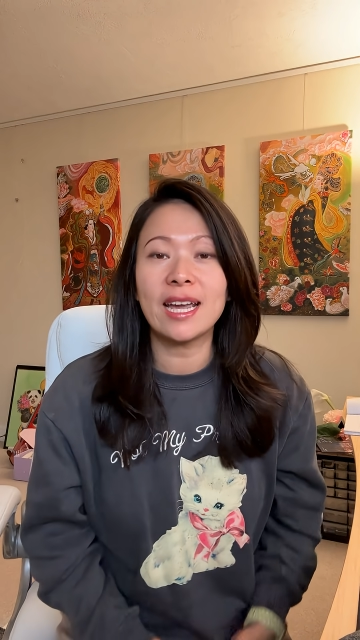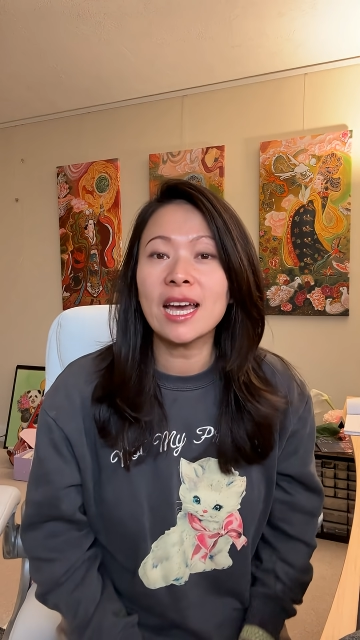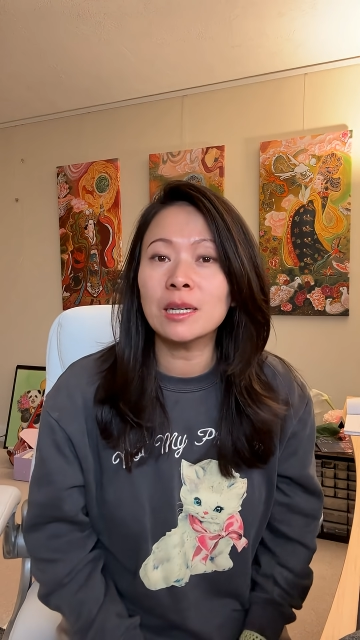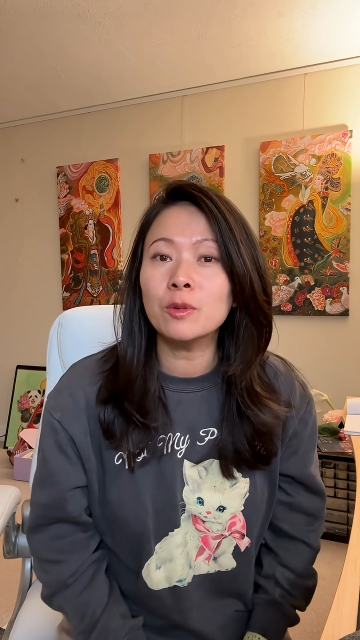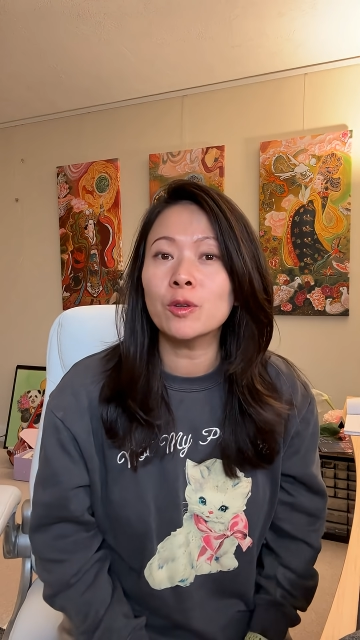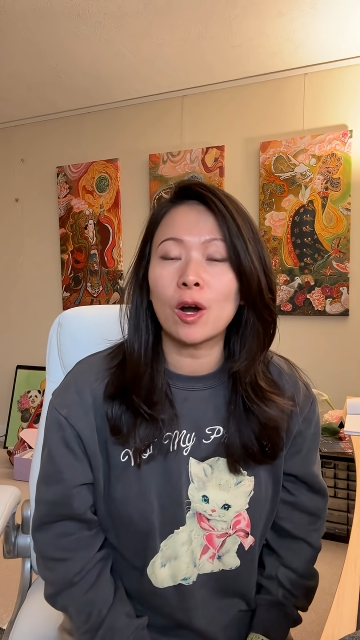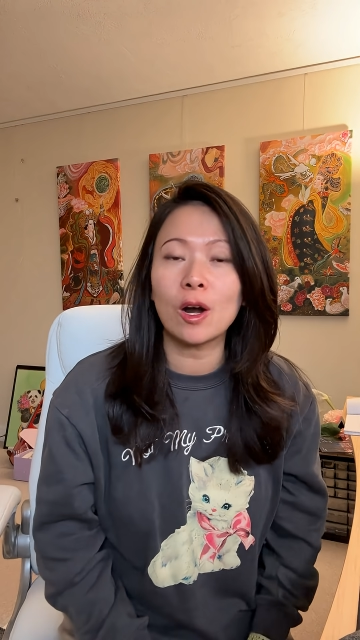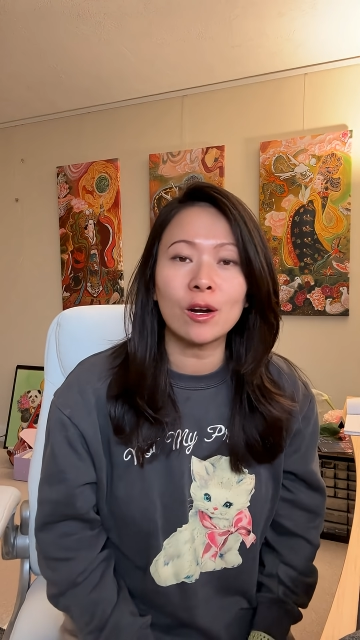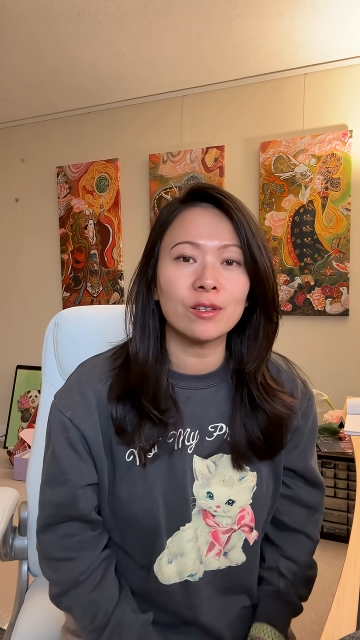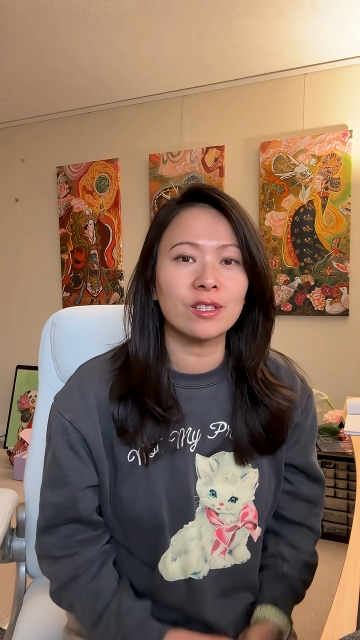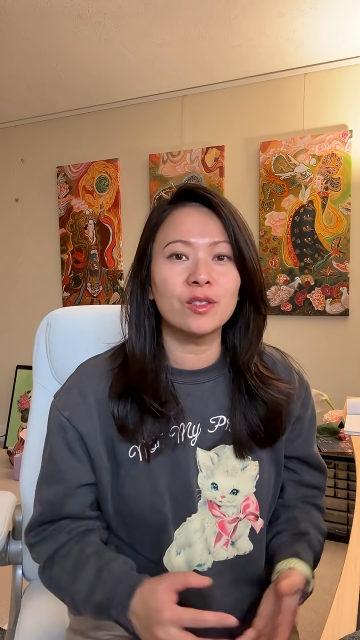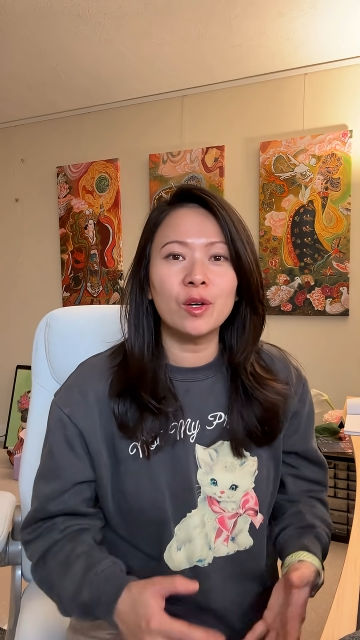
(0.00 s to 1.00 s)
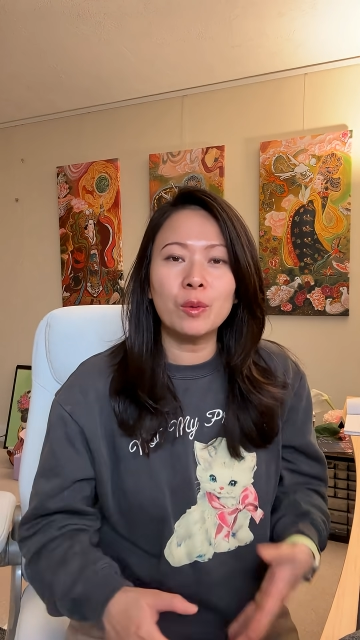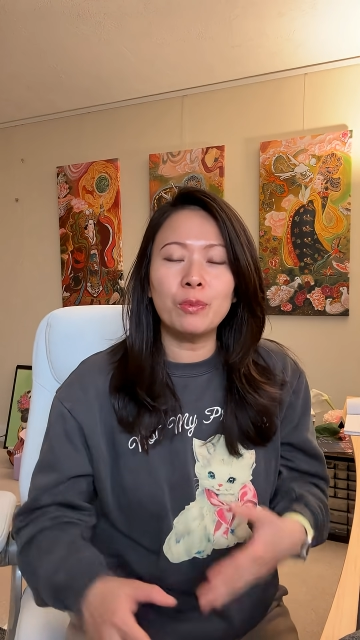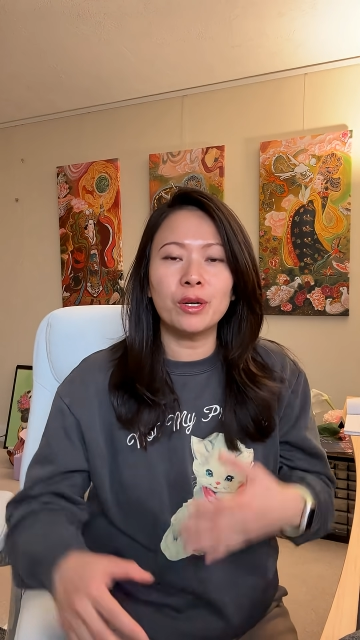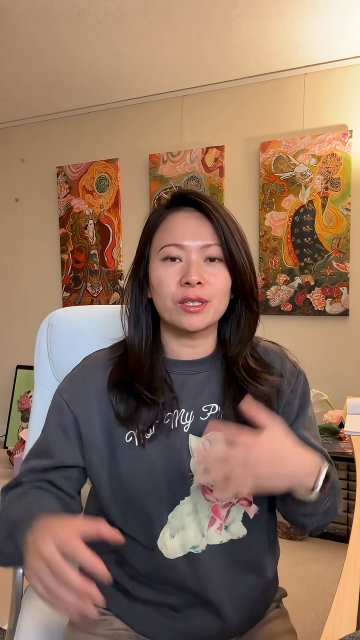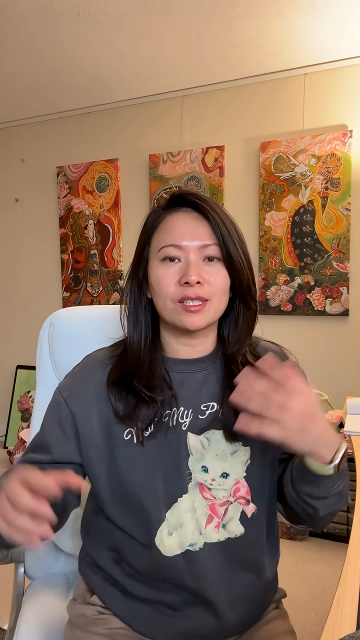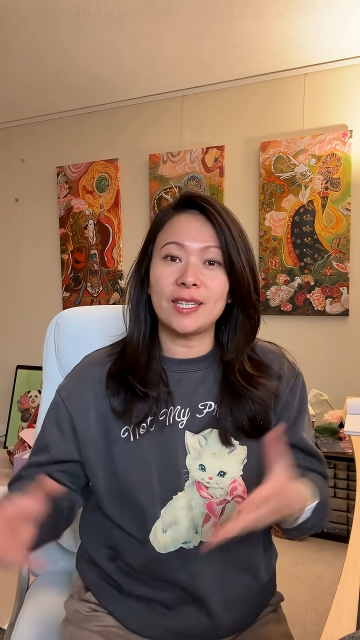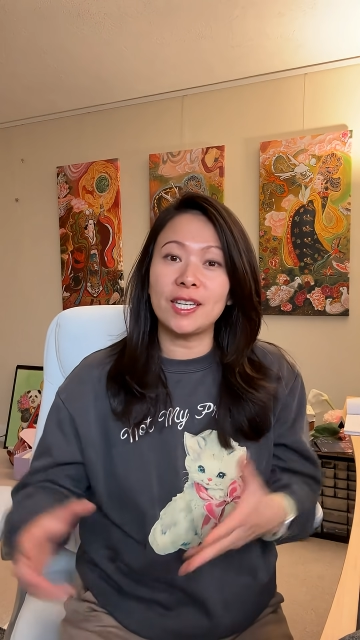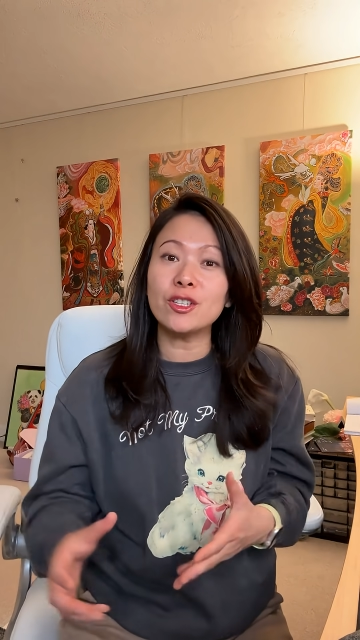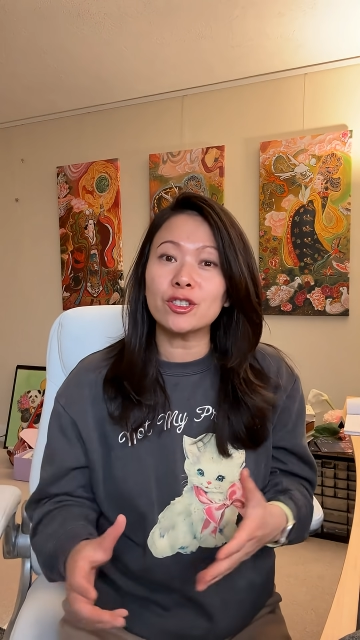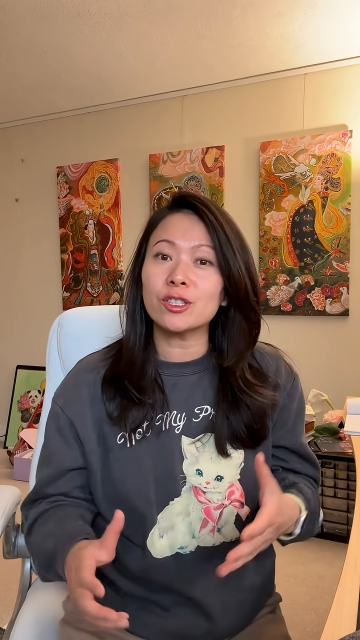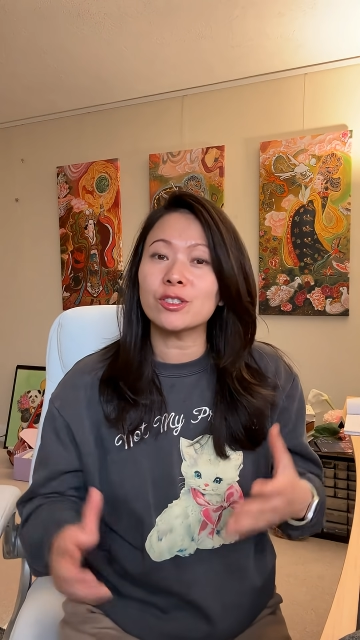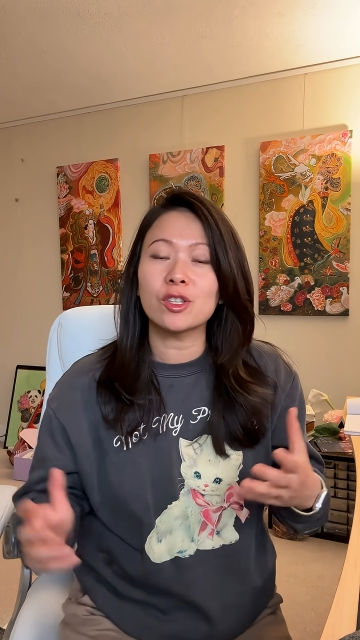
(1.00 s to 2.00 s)
animal cards and notebooks,
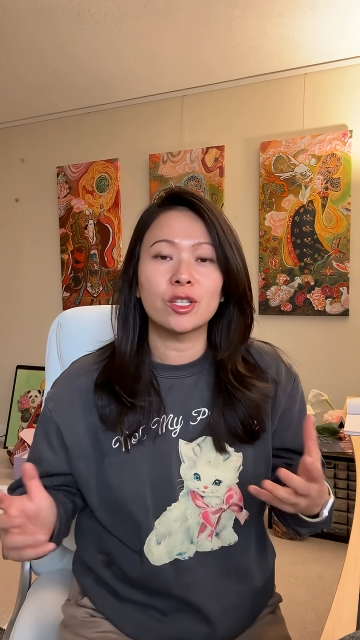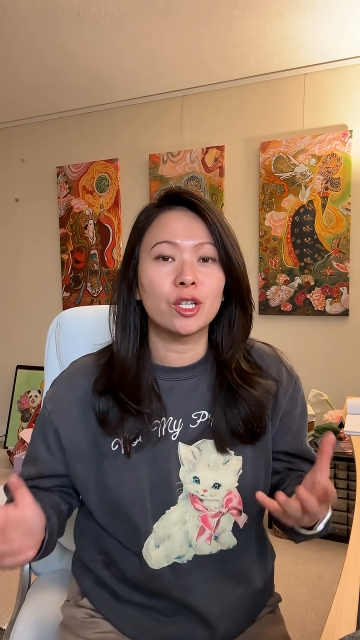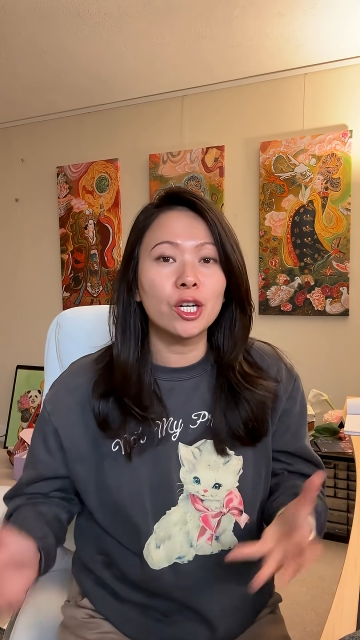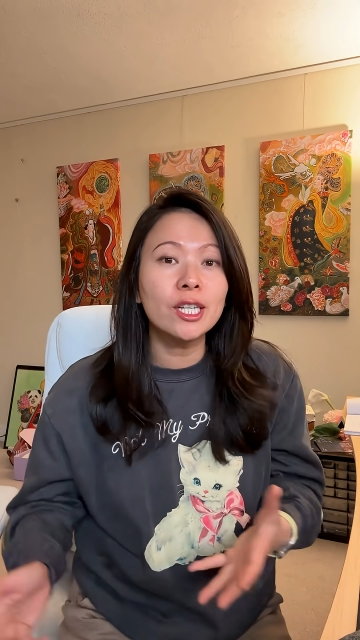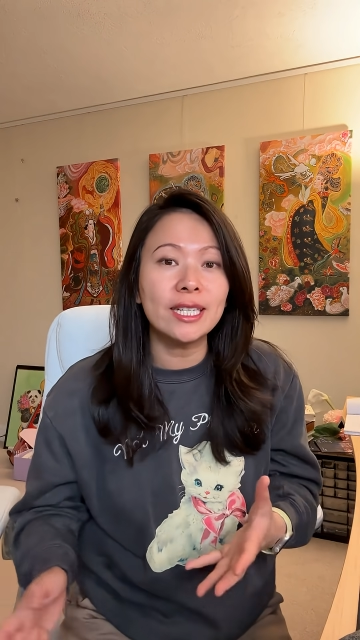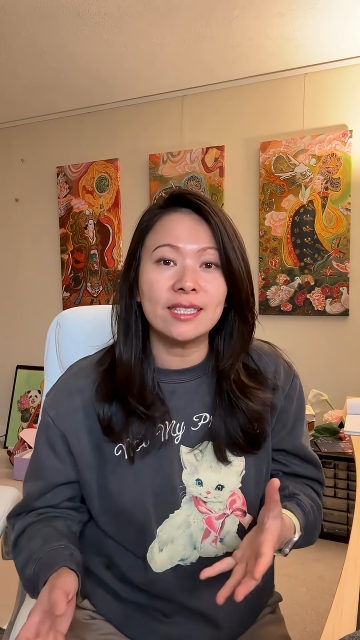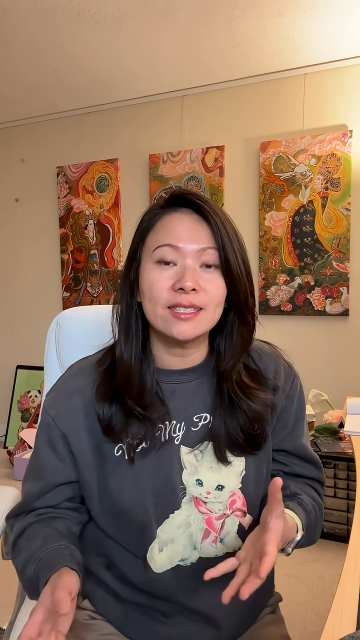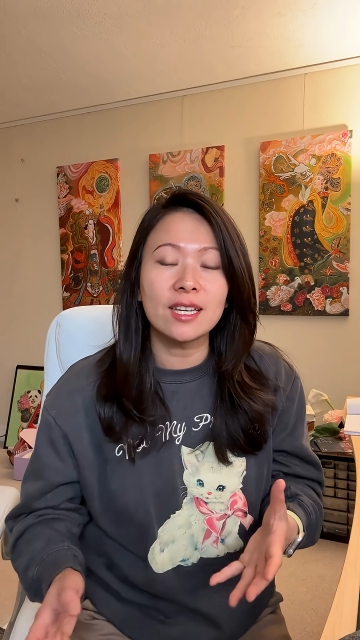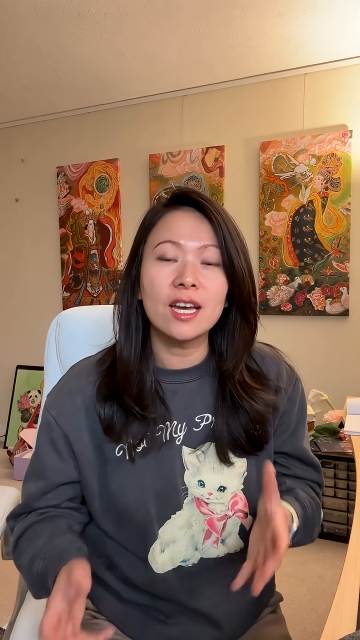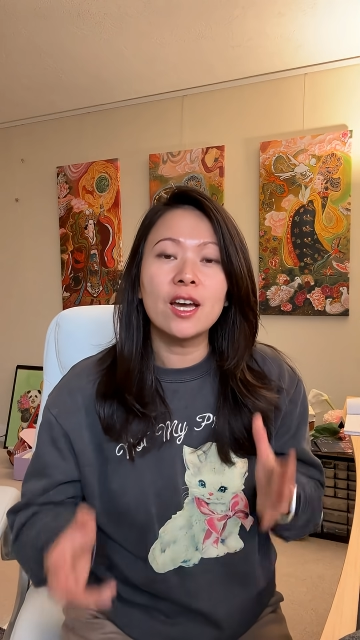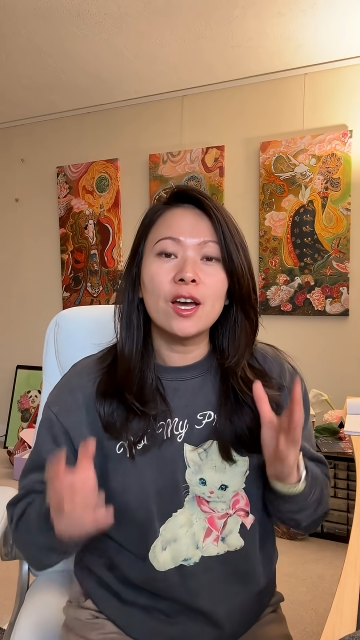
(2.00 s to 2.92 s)
t-shirts and hoodies,